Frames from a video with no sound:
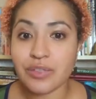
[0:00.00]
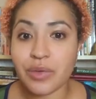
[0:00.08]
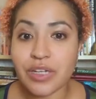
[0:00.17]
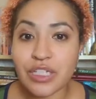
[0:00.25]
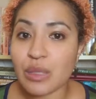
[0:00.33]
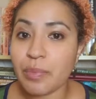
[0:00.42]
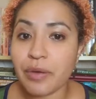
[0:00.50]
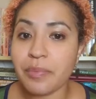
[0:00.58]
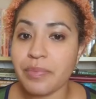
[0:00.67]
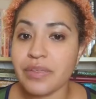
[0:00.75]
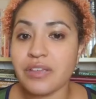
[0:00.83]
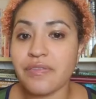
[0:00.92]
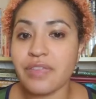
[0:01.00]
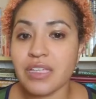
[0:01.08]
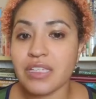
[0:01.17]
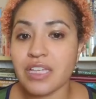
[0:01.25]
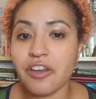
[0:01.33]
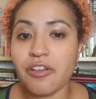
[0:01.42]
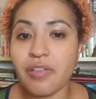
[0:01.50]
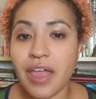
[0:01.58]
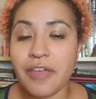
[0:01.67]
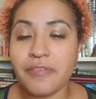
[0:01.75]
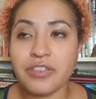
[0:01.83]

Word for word: What is the purpose of this in your life?